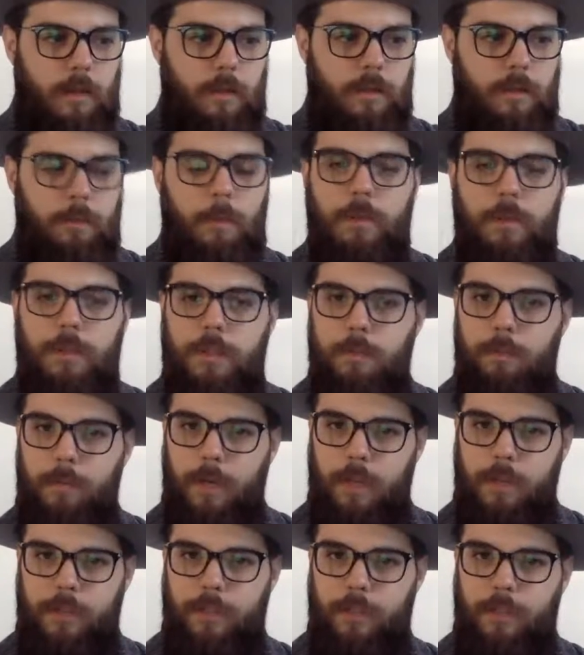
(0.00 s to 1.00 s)
a motion
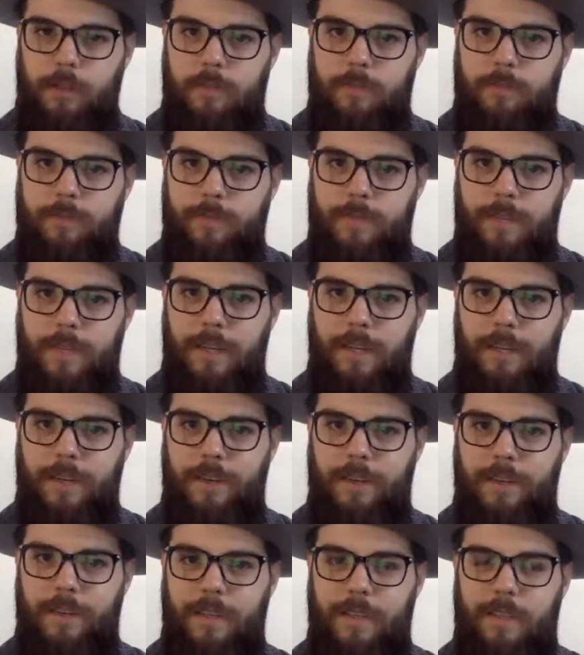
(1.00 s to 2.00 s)
picture.
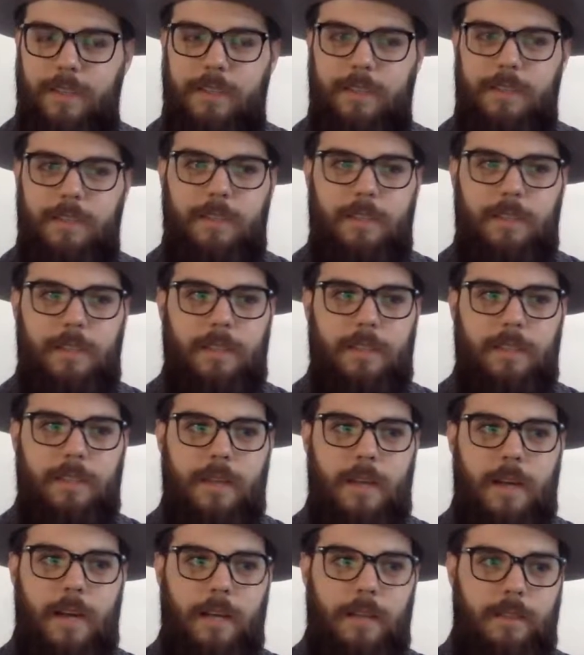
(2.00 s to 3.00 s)
It's
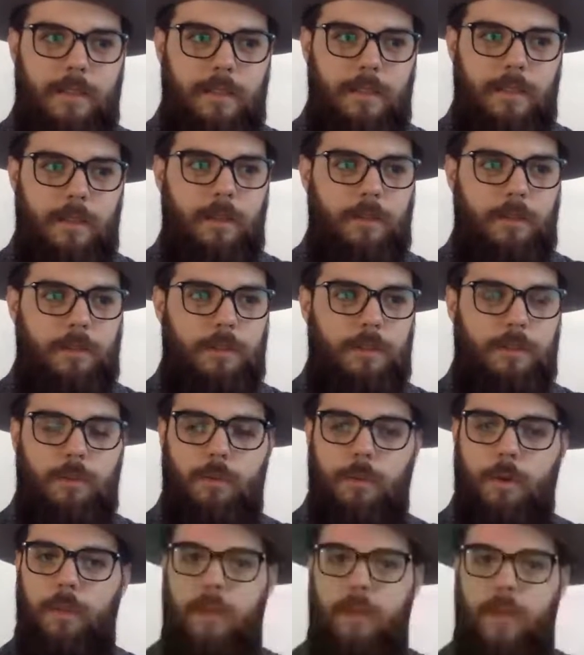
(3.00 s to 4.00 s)
not, you don't just
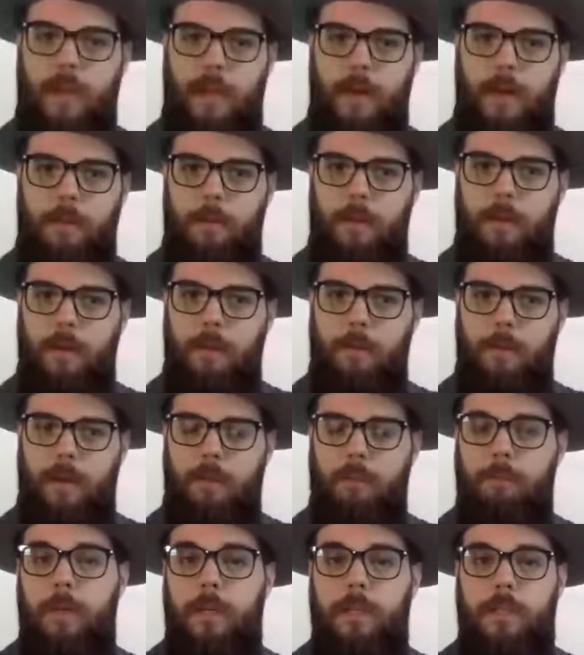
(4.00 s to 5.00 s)
throw the camera up. And I've
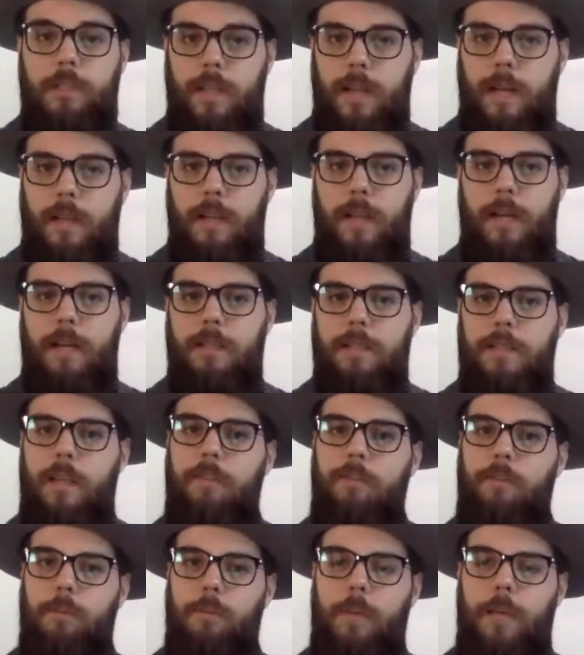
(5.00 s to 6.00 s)
preached that, like I said,
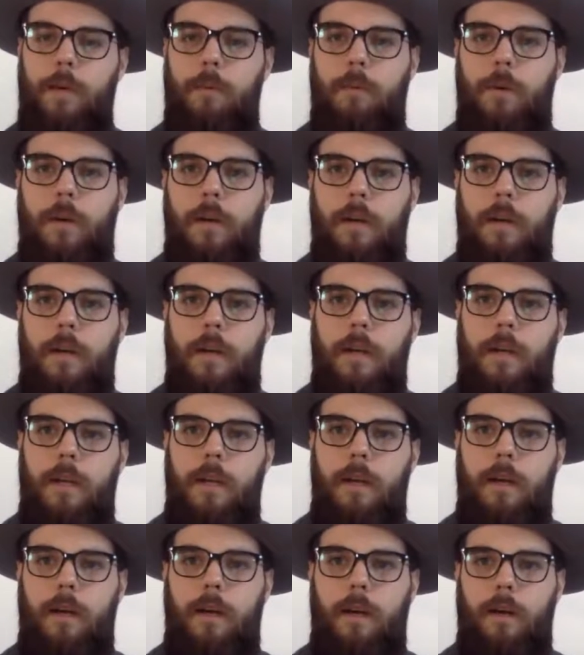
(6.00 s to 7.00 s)
from day one.
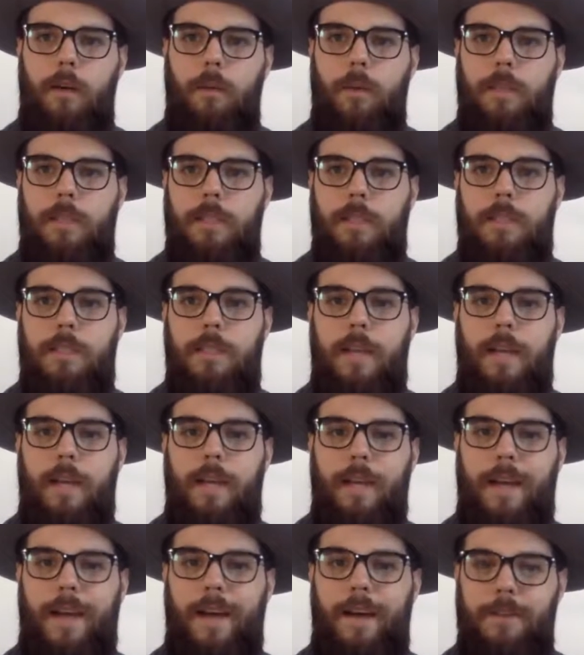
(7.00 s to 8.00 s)
What's
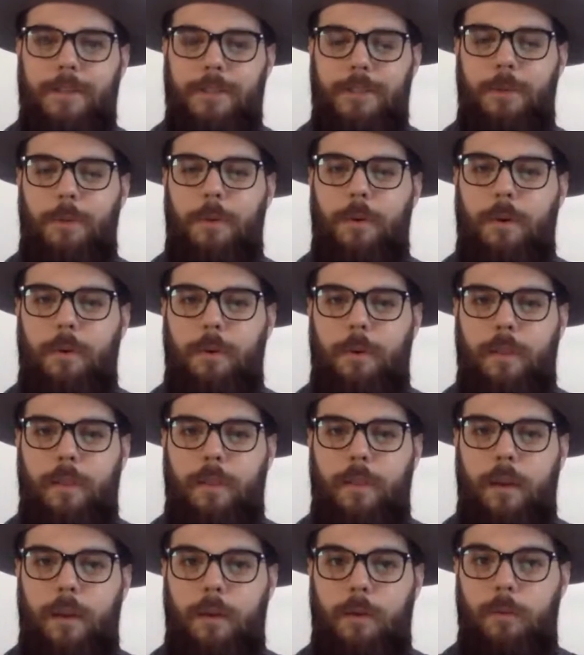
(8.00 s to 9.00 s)
exciting now is to work with
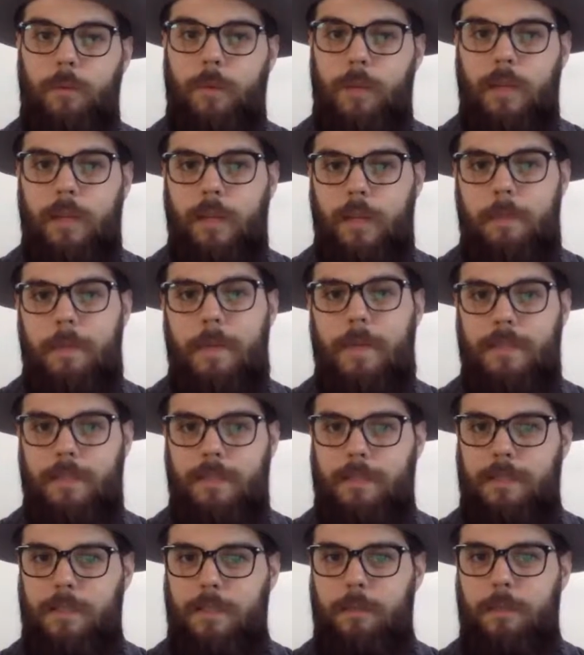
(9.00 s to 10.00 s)
a really amazing
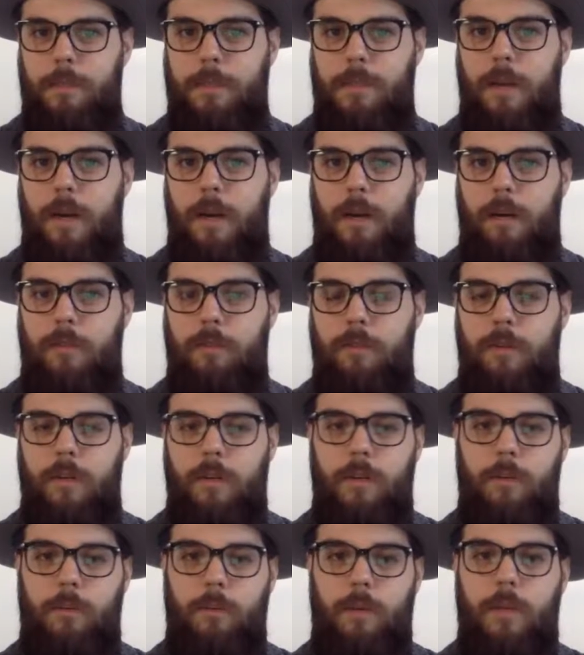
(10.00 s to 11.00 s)
cinematographer
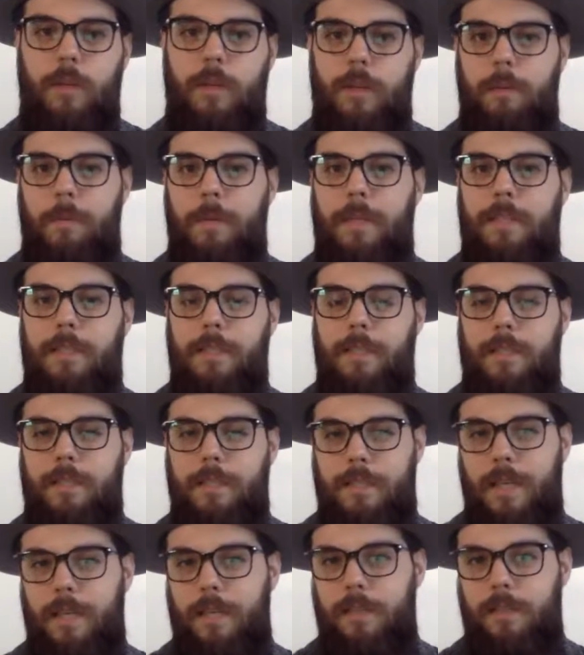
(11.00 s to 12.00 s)
and really amazing
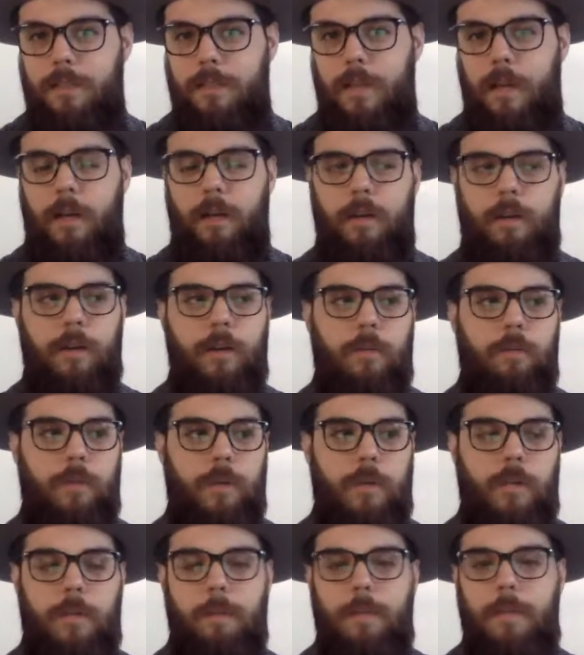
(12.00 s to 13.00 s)
set designer and
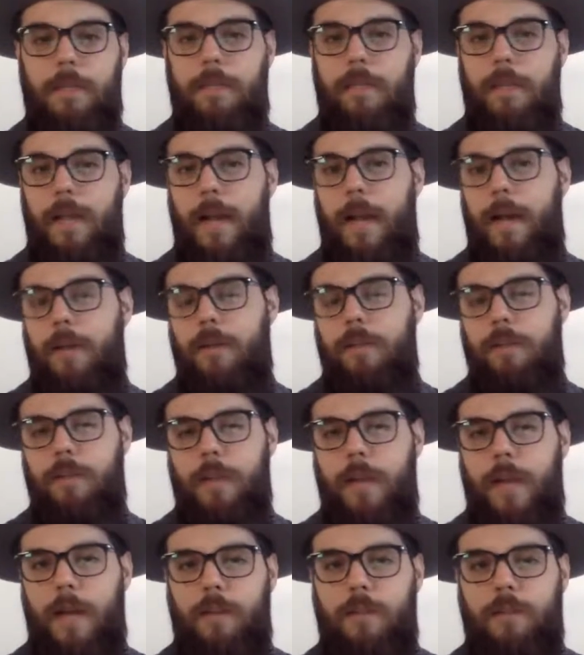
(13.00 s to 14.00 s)
really amazing actors and
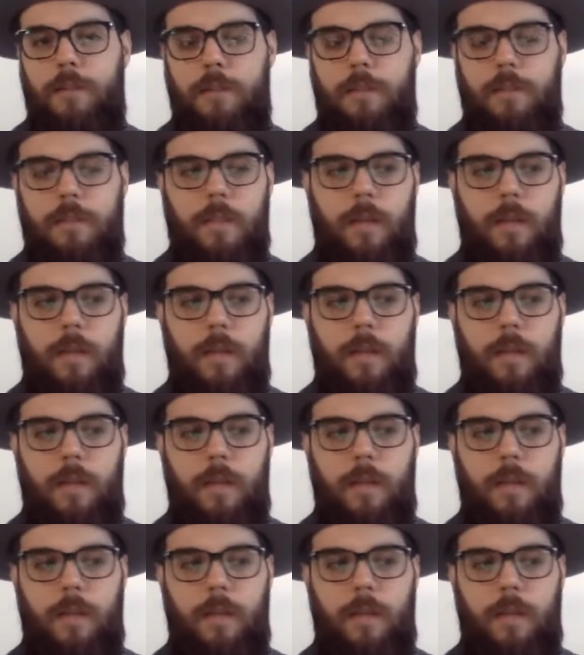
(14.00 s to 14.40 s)
actresses